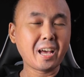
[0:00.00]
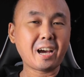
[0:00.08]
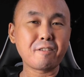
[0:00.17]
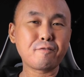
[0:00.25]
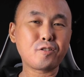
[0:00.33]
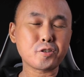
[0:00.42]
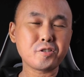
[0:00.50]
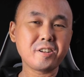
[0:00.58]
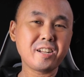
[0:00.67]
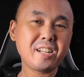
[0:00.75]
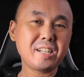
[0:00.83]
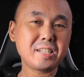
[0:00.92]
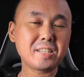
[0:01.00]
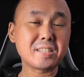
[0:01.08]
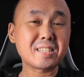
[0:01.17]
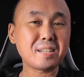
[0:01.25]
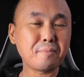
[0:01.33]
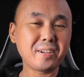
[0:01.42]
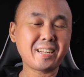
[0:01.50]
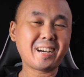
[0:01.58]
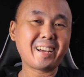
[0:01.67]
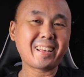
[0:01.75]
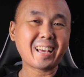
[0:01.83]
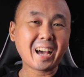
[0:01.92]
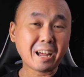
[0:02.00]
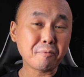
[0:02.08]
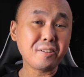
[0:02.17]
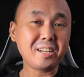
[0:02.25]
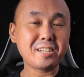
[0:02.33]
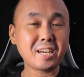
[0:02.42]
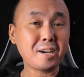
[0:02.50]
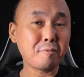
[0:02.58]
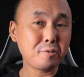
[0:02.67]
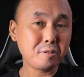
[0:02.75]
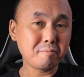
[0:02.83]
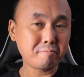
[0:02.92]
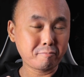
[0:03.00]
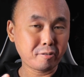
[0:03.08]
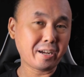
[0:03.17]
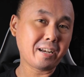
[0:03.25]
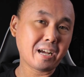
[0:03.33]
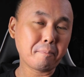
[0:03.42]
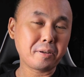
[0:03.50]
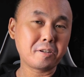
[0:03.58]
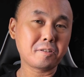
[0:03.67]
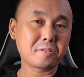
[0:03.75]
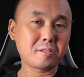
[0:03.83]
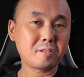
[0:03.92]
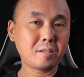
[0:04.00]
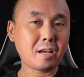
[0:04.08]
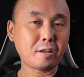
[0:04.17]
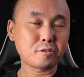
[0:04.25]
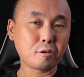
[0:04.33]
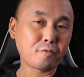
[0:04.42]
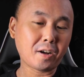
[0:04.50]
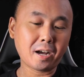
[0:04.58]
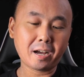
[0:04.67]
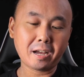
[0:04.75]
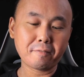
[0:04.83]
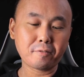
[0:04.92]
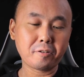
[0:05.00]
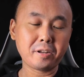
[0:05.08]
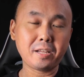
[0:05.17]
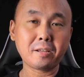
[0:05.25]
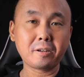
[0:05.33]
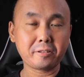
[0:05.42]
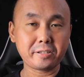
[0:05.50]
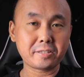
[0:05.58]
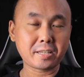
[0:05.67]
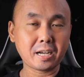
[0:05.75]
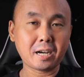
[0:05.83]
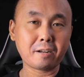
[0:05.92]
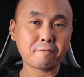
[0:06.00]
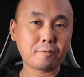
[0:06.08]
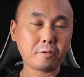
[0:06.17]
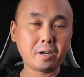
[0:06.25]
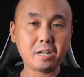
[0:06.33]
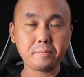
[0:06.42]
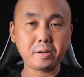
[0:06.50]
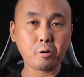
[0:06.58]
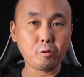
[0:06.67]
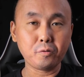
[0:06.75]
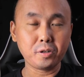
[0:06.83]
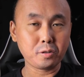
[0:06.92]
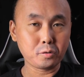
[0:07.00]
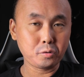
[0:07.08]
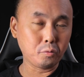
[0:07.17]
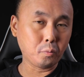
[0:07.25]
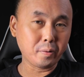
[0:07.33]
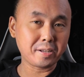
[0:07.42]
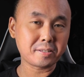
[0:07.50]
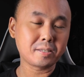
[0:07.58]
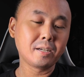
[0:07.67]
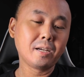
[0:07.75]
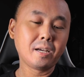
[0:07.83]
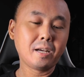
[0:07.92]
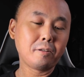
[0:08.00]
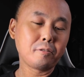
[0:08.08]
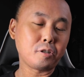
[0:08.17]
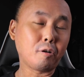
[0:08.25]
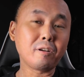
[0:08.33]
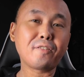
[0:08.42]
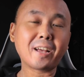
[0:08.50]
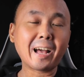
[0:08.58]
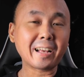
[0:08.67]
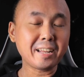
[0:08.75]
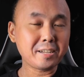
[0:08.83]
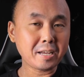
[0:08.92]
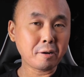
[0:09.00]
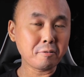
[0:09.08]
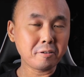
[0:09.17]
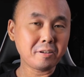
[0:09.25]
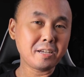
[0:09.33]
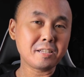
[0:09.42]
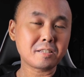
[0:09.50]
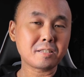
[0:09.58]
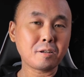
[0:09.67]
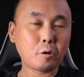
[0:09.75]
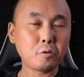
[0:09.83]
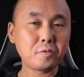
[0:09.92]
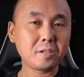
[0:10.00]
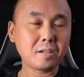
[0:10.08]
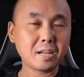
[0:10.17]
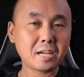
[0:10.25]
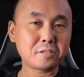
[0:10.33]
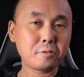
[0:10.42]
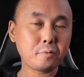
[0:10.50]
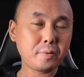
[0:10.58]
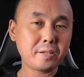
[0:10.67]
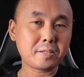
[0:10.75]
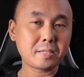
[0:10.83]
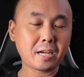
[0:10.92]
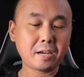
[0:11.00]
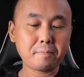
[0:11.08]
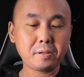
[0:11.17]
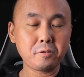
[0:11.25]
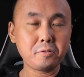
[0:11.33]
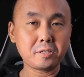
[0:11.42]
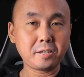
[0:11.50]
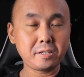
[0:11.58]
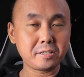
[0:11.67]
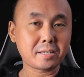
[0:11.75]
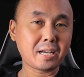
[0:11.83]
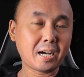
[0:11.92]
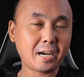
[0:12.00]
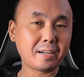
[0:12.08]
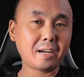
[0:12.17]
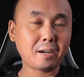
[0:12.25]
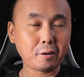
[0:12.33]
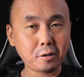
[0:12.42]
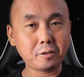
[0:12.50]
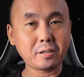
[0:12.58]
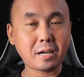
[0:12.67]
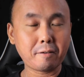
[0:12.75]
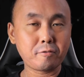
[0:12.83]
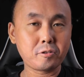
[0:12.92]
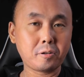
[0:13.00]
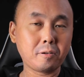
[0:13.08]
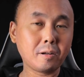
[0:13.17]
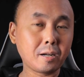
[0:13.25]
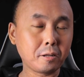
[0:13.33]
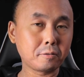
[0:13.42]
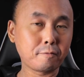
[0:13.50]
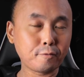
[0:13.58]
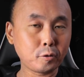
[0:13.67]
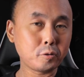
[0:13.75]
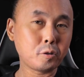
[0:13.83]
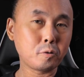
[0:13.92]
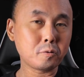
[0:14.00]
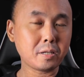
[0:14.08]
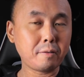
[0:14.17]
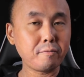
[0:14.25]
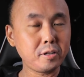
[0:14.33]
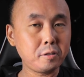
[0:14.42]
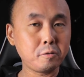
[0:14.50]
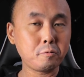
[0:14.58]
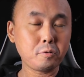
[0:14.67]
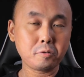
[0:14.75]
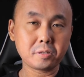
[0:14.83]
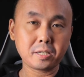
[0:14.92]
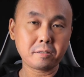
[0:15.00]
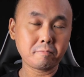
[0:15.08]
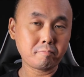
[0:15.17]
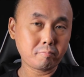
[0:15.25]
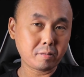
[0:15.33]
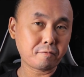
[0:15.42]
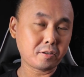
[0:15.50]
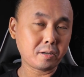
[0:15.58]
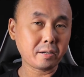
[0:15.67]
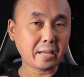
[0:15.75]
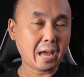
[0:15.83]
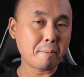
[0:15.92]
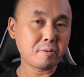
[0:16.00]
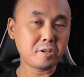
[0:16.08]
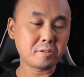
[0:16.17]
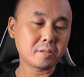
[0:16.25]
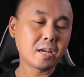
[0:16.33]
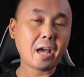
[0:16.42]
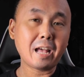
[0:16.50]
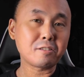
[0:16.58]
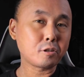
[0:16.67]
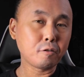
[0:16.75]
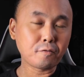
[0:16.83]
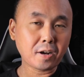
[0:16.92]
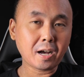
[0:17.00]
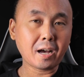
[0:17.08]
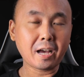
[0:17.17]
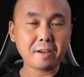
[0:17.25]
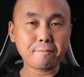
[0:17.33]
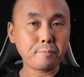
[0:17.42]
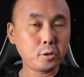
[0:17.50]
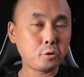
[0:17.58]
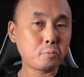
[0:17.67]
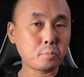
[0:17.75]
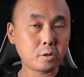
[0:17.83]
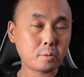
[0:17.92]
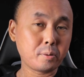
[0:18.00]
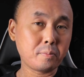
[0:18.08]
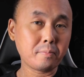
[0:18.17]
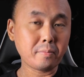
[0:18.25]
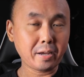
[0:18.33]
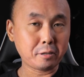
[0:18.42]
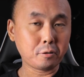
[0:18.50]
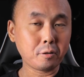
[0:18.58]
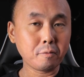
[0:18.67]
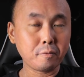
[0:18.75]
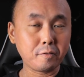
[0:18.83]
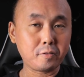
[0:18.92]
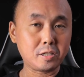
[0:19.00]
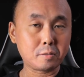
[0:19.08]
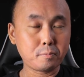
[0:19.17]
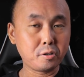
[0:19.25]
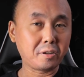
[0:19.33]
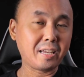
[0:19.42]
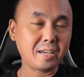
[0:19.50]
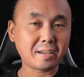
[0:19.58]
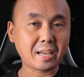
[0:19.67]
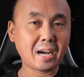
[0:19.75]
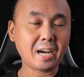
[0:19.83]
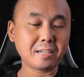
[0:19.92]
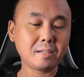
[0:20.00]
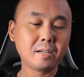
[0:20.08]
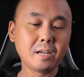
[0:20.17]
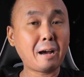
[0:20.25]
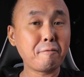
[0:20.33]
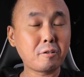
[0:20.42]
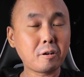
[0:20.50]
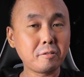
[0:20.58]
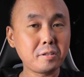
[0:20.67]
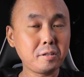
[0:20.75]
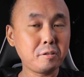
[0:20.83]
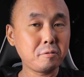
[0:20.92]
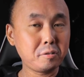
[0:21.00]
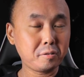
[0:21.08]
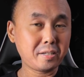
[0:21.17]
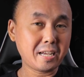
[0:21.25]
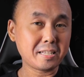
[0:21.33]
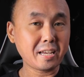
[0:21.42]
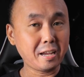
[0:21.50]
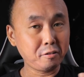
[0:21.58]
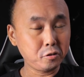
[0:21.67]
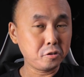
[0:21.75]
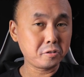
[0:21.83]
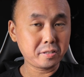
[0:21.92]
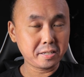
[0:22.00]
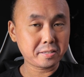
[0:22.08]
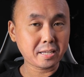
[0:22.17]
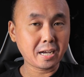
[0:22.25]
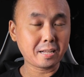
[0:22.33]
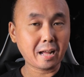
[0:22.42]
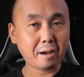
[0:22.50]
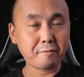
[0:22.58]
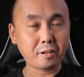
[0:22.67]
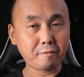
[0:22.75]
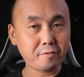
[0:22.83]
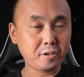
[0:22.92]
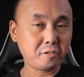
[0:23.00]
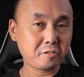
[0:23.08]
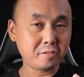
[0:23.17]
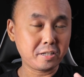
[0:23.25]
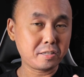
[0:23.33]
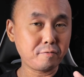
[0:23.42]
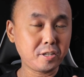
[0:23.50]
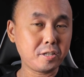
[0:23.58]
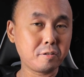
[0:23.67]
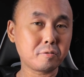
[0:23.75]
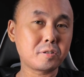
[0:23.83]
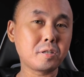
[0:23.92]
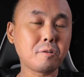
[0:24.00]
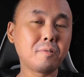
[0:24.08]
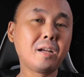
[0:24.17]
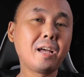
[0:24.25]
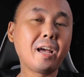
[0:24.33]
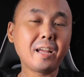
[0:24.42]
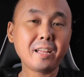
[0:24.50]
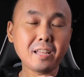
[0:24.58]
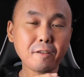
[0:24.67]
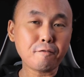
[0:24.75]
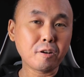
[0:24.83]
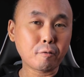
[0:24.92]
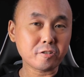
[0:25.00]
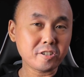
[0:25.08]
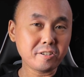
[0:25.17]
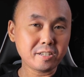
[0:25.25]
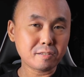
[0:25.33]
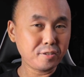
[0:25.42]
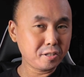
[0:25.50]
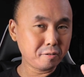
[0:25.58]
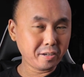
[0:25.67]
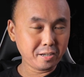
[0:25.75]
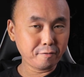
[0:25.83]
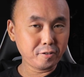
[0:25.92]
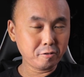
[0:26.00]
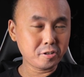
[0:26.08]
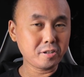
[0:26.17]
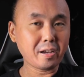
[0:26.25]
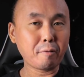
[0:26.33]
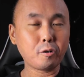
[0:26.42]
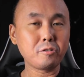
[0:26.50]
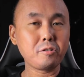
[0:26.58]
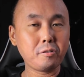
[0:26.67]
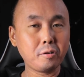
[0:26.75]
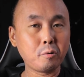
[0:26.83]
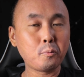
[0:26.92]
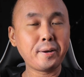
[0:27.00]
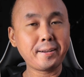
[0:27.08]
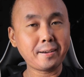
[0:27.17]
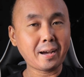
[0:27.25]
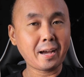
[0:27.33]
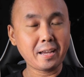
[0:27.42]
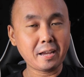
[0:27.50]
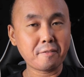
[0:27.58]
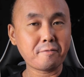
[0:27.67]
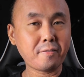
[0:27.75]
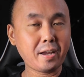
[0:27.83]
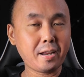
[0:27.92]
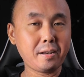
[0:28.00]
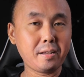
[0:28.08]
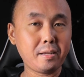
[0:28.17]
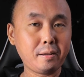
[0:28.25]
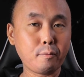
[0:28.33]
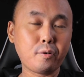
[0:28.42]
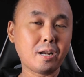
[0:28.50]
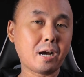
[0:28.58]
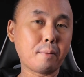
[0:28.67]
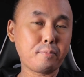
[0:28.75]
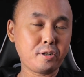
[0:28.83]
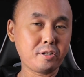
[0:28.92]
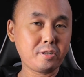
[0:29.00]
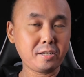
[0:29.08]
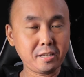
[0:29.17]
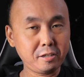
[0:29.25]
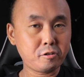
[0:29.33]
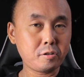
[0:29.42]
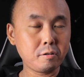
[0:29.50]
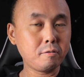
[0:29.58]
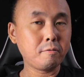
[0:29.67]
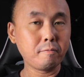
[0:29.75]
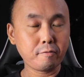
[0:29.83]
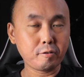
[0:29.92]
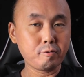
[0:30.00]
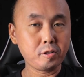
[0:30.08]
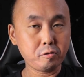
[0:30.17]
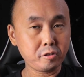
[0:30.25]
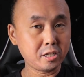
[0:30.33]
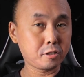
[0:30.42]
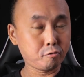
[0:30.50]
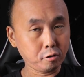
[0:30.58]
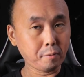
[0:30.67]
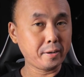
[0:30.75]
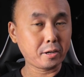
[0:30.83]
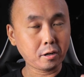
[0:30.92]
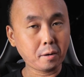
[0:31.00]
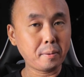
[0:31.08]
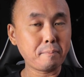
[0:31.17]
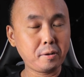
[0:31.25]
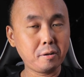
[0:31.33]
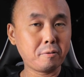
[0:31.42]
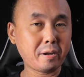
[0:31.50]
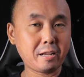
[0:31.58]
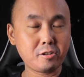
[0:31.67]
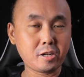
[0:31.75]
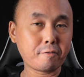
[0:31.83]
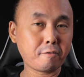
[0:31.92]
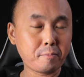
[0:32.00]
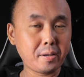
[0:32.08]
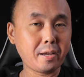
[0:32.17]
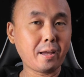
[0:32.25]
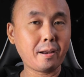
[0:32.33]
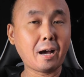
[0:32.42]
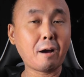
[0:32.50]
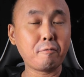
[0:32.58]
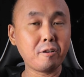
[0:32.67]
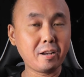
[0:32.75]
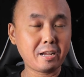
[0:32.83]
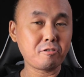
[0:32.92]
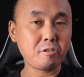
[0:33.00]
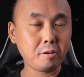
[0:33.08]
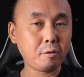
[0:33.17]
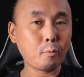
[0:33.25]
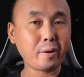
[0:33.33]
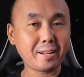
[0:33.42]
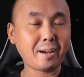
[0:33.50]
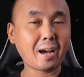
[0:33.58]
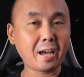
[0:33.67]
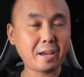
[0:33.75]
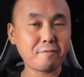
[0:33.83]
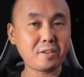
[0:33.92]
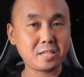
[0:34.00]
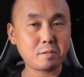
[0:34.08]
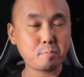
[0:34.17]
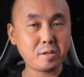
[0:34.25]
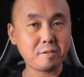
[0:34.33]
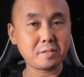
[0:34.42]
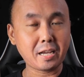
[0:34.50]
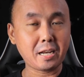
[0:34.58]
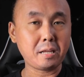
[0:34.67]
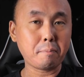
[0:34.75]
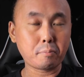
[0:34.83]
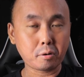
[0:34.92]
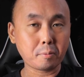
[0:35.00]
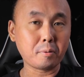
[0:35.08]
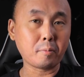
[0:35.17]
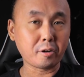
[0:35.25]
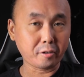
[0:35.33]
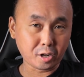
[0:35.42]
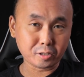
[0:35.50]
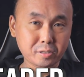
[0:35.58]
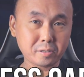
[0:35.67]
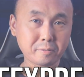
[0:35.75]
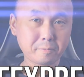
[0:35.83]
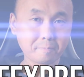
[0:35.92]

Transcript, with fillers: Unfortunately, this is something that I can't really tell you right now because so far I've only got this card for a little bit over two weeks. The only thing I can tell you is over the last two weeks I have been using this card a lot. I've shot a lot of photos and video using different cameras and so far I have no problem at all with this Pergear card. I will continue to test and use this card after I finish this video so if you're watching this video in the future and want to know whether I have any reliability issue, feel free to just drop a comment below and check with me and I will let you know whether I have experienced any problem or not.